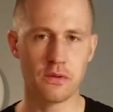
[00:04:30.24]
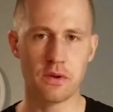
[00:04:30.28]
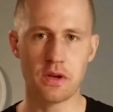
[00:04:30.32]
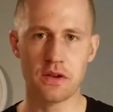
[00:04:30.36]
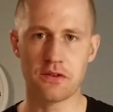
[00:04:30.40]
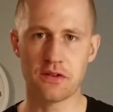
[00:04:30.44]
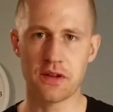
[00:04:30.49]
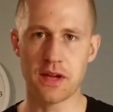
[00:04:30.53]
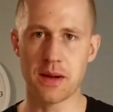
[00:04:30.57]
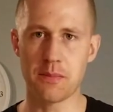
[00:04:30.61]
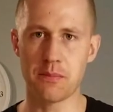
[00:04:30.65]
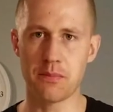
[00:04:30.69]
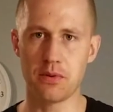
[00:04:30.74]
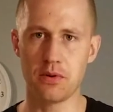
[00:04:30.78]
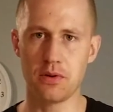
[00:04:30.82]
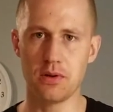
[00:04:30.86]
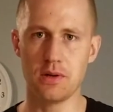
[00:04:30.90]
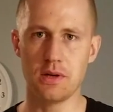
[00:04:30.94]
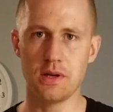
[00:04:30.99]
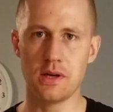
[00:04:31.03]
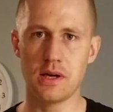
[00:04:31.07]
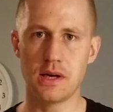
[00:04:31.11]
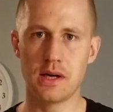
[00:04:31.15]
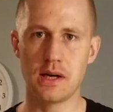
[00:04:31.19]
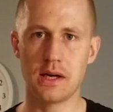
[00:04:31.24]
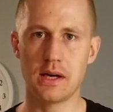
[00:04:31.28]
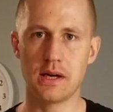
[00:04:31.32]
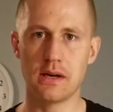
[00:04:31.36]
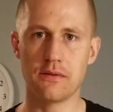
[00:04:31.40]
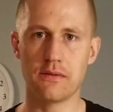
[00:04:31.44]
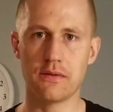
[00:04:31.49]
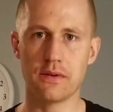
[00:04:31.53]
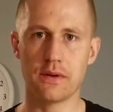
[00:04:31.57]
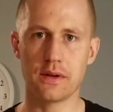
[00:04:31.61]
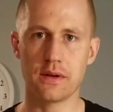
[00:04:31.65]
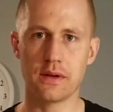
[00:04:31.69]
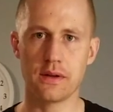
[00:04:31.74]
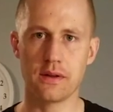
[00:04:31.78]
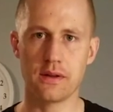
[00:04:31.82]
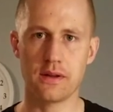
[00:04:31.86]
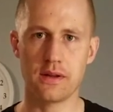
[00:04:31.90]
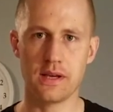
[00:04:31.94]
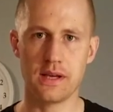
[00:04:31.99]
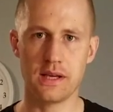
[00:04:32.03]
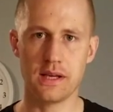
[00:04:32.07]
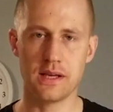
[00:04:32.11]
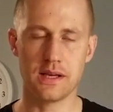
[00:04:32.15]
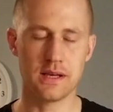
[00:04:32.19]
a sample of
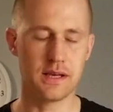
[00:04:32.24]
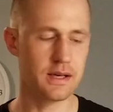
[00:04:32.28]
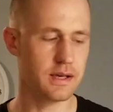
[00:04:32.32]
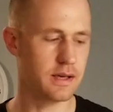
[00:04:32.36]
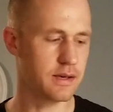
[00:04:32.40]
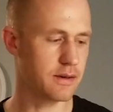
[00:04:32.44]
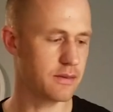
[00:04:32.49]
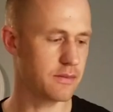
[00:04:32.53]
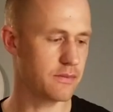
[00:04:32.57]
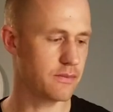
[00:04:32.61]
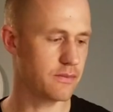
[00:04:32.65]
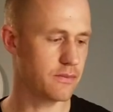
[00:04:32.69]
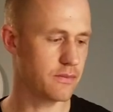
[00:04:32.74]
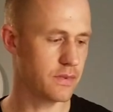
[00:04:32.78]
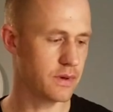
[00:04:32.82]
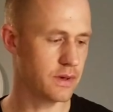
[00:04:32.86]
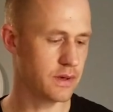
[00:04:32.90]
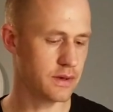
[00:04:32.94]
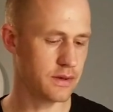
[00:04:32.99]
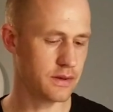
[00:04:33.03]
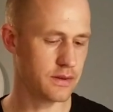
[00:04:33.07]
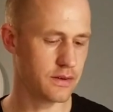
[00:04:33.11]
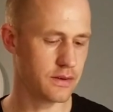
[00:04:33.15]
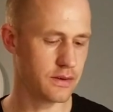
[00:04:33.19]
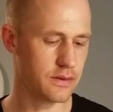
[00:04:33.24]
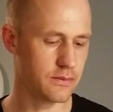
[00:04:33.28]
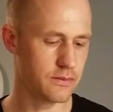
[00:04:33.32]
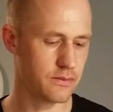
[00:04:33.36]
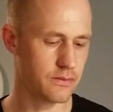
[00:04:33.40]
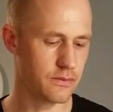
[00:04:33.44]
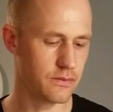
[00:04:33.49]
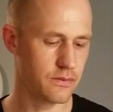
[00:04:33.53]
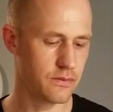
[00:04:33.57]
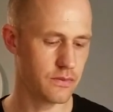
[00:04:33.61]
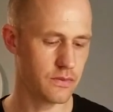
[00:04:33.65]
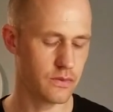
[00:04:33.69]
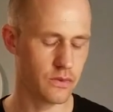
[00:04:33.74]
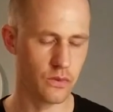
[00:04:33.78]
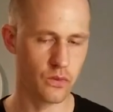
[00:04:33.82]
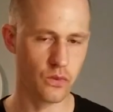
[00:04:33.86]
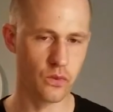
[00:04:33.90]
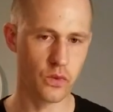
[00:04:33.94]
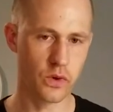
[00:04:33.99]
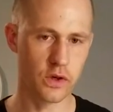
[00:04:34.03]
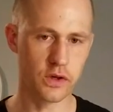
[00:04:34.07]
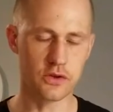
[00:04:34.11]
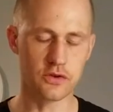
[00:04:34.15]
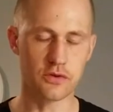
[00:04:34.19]
the
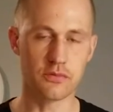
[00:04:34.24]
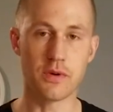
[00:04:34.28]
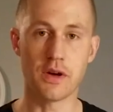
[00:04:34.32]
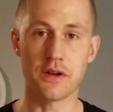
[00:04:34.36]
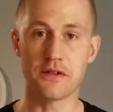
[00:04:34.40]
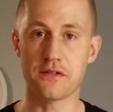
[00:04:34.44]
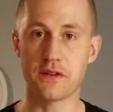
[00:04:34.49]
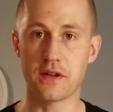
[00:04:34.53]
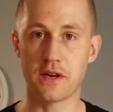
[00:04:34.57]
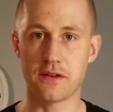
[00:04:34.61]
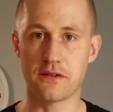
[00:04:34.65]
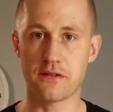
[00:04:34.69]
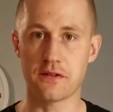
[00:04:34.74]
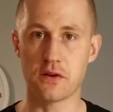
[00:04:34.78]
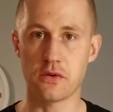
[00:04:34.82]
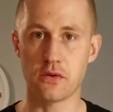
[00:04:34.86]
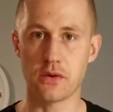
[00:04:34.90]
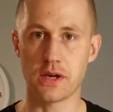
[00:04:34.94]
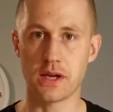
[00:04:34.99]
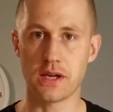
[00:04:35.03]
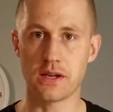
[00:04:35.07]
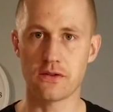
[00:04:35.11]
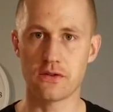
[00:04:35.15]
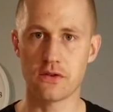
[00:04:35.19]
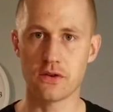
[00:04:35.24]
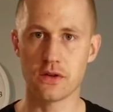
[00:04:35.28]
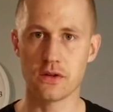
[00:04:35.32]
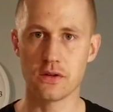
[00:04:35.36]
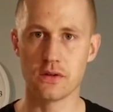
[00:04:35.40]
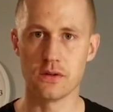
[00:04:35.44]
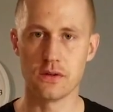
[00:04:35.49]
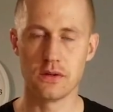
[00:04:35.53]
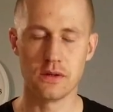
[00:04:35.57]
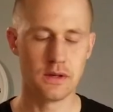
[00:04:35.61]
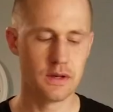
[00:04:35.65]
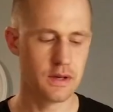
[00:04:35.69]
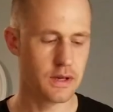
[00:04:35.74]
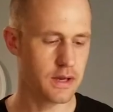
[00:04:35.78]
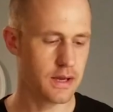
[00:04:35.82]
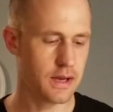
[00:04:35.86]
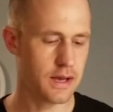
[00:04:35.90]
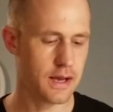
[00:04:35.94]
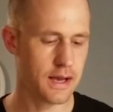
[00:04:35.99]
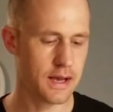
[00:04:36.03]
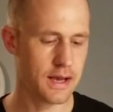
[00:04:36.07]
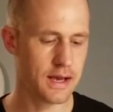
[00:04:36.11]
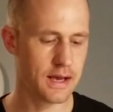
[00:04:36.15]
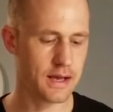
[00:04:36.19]
wort or must that it's going into,
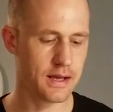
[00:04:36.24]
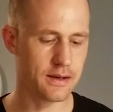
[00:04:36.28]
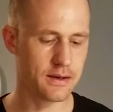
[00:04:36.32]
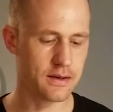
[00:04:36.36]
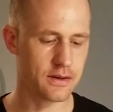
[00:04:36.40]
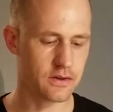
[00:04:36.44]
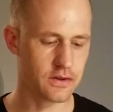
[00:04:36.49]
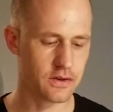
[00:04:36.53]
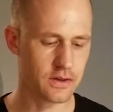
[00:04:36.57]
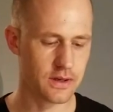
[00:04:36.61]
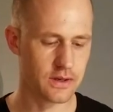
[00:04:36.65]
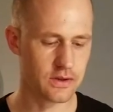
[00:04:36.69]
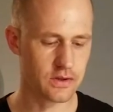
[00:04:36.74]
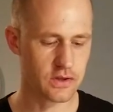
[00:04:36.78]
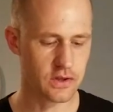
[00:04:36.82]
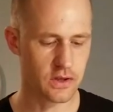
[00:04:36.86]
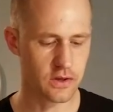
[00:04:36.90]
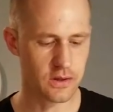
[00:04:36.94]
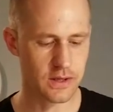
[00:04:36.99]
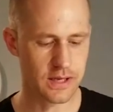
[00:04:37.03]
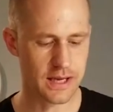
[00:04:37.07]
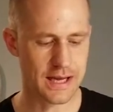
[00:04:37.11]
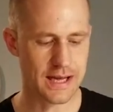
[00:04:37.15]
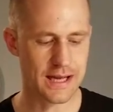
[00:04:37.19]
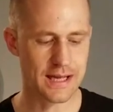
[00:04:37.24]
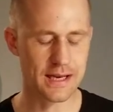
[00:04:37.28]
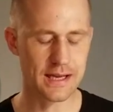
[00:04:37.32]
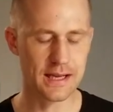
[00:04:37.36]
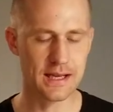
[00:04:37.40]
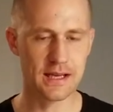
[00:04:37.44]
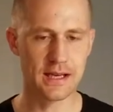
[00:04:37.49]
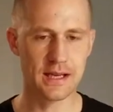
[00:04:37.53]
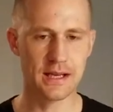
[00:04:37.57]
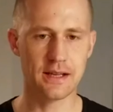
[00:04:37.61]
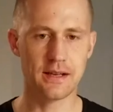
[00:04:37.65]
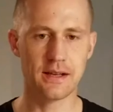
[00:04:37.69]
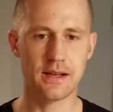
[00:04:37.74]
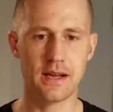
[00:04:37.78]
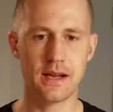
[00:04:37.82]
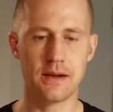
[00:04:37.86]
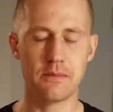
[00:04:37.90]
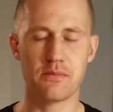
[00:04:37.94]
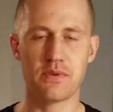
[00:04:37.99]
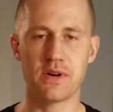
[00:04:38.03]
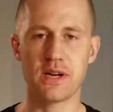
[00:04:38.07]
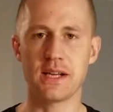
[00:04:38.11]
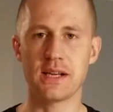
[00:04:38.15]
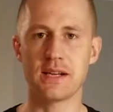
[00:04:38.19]
and slowly adding it in
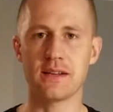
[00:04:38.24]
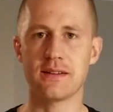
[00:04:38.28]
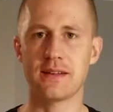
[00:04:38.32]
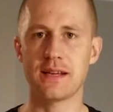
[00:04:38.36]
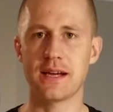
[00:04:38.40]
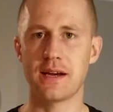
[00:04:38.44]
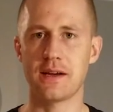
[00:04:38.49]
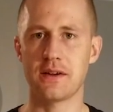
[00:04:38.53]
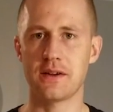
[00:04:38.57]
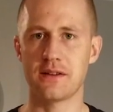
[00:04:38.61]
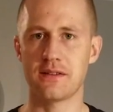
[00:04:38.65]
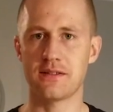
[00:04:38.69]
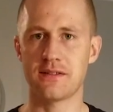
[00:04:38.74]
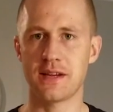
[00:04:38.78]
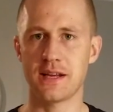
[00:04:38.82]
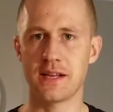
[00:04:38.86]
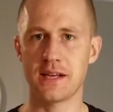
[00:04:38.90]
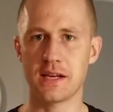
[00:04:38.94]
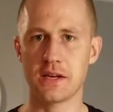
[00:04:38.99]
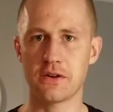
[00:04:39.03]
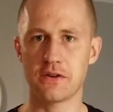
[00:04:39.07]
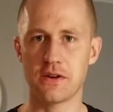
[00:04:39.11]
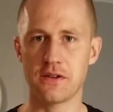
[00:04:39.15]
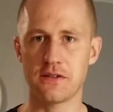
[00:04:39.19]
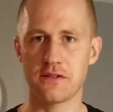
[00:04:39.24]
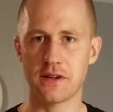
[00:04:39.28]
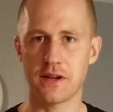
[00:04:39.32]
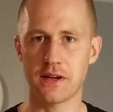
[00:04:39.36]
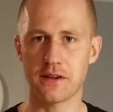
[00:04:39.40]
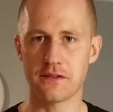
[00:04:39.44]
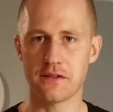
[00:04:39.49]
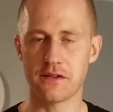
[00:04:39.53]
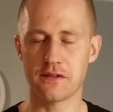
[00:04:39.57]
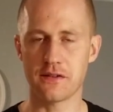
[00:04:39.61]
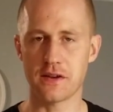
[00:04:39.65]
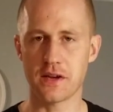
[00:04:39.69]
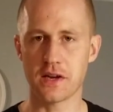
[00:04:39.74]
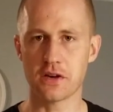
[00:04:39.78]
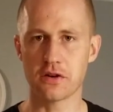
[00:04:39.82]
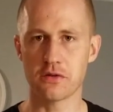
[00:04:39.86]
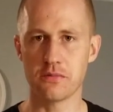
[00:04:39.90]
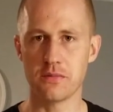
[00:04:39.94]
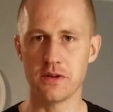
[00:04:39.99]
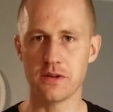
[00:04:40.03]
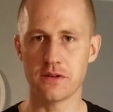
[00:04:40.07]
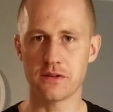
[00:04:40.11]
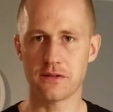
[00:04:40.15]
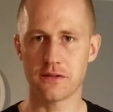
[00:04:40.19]
and bringing it down in 10 degrees Celsius
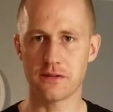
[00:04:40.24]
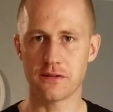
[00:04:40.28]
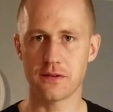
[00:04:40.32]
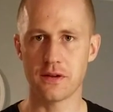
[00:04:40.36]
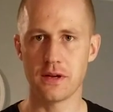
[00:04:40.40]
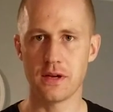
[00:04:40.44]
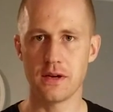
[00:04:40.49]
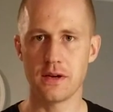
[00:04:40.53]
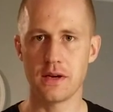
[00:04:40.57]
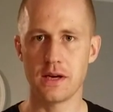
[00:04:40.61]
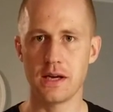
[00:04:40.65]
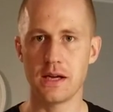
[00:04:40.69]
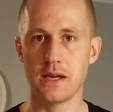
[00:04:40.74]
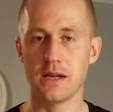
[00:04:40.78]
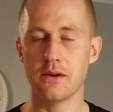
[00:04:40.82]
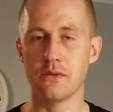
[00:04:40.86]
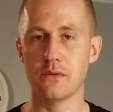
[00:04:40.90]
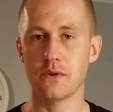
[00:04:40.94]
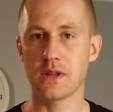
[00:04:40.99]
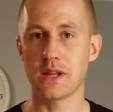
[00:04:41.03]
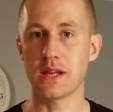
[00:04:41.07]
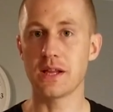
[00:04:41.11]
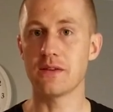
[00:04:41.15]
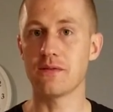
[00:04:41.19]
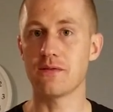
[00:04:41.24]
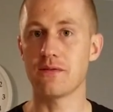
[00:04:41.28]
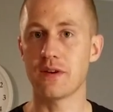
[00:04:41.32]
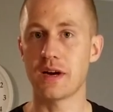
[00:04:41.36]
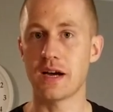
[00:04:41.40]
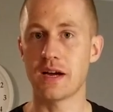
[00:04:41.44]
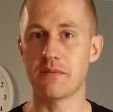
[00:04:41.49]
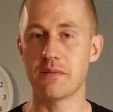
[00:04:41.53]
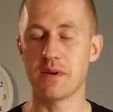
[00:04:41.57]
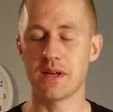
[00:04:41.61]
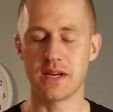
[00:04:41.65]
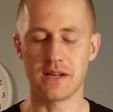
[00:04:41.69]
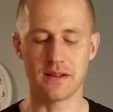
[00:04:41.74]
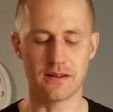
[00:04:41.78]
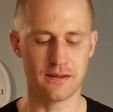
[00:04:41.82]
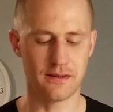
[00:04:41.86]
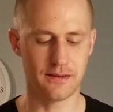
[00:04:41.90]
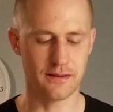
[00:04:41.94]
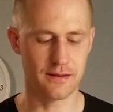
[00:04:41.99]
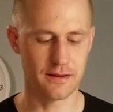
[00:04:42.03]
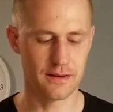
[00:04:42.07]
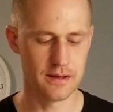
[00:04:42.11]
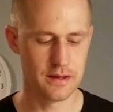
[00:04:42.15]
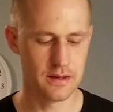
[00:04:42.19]
increments within 5
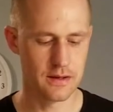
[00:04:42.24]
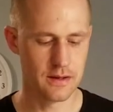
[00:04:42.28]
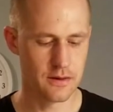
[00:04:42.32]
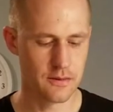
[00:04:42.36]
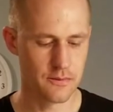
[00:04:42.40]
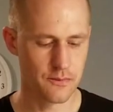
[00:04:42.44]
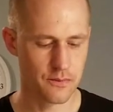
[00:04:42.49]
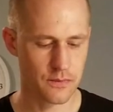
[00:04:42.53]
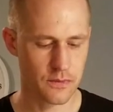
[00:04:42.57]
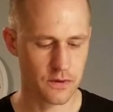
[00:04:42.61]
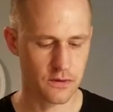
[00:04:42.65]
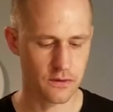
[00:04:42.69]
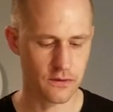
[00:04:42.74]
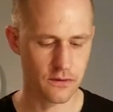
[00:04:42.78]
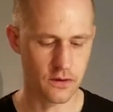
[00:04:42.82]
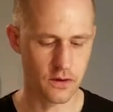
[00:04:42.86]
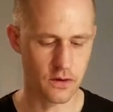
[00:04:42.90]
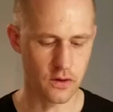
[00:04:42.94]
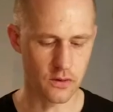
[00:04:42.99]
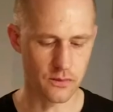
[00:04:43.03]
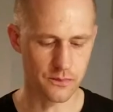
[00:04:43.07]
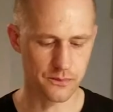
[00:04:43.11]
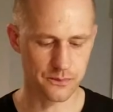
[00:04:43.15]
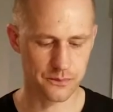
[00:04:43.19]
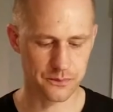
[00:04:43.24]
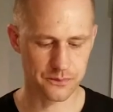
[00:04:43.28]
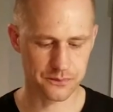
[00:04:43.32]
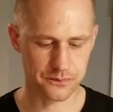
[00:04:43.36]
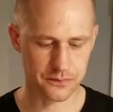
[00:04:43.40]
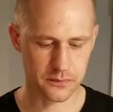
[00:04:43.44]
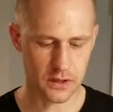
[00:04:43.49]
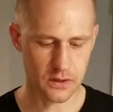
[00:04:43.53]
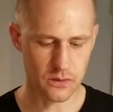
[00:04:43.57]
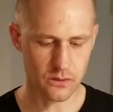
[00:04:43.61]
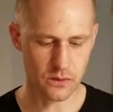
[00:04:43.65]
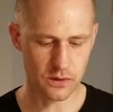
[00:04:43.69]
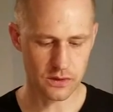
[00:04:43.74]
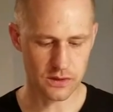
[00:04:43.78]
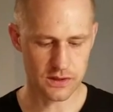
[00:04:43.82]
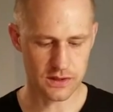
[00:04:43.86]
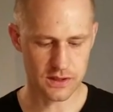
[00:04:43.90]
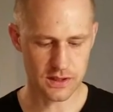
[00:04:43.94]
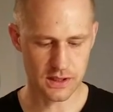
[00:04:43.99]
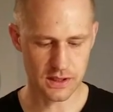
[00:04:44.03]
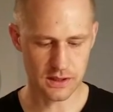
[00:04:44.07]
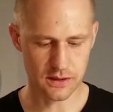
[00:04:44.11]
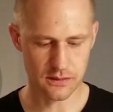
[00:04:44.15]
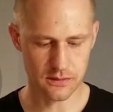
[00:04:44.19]
minutes. So we'll
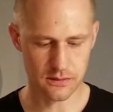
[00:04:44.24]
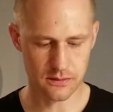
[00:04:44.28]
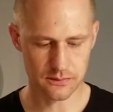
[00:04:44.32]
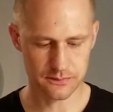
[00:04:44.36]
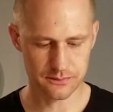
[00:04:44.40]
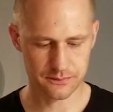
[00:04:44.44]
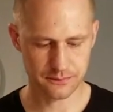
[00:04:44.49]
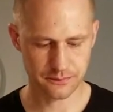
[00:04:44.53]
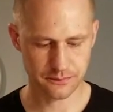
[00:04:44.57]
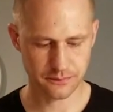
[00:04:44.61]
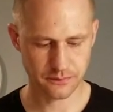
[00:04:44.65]
start